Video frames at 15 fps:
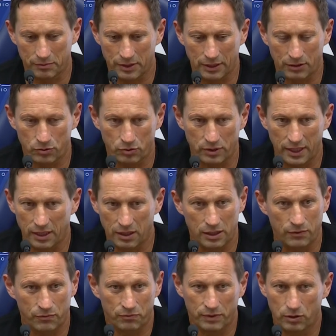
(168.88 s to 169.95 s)
Like today,
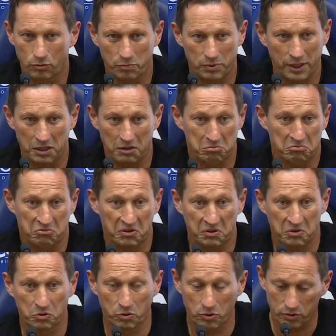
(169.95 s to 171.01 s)
even when you play
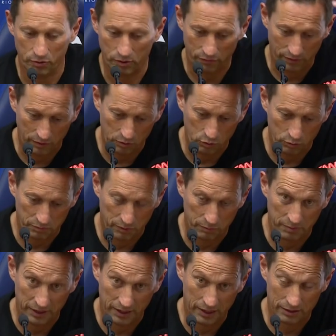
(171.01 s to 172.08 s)
very good, you are very good
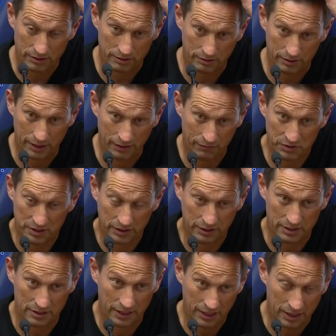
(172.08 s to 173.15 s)
prepared, everything
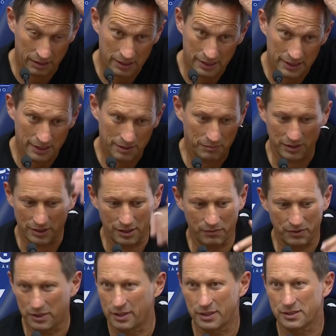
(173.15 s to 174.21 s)
is there, but
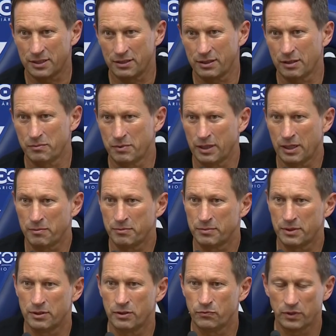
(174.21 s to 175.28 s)
nevertheless it can become
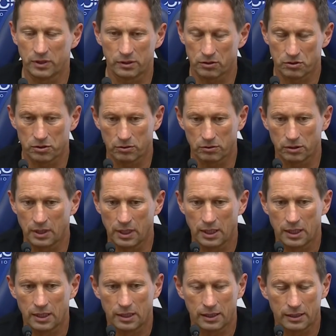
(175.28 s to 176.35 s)
difficult. So
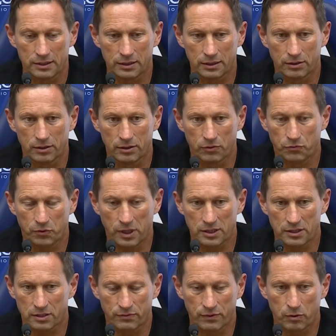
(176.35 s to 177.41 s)
I think for
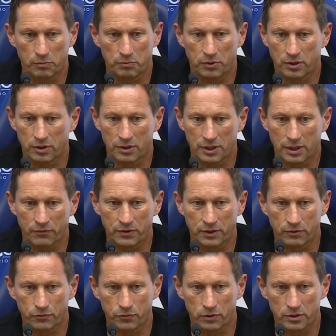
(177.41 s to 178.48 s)
us it's very important, after
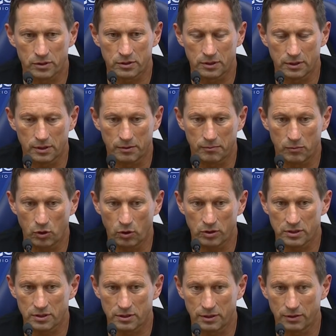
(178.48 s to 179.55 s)
the first
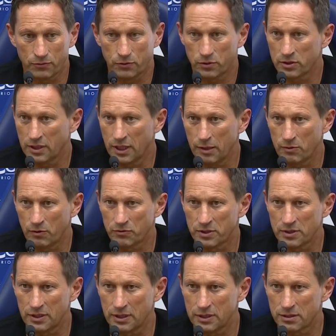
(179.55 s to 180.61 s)
loss in the first game of the
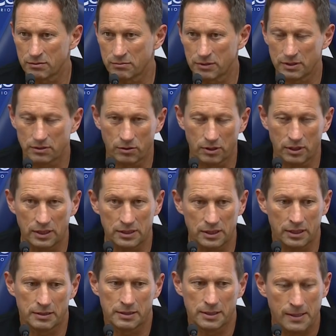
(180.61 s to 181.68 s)
season, it's not
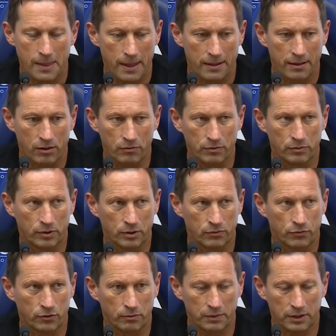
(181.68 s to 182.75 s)
easy. Now we won
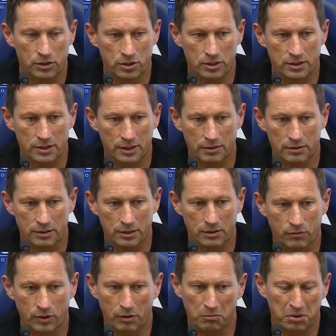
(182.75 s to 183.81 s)
4 matches and
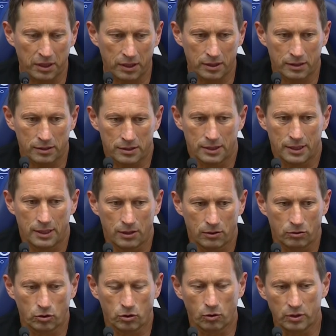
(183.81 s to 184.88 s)
we are back, and
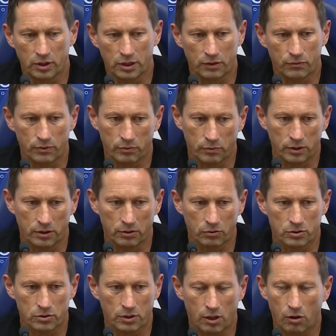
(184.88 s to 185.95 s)
not only that, we won
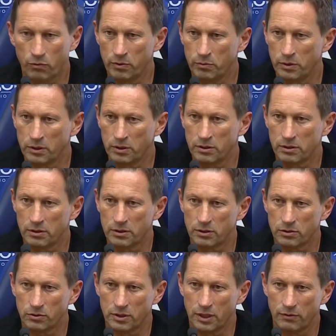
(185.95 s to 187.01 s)
also how we won
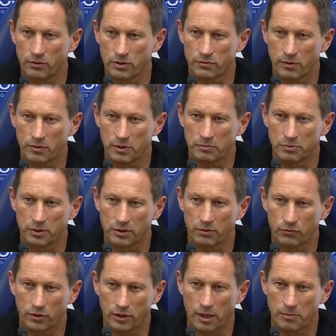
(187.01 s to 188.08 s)
today was very important for the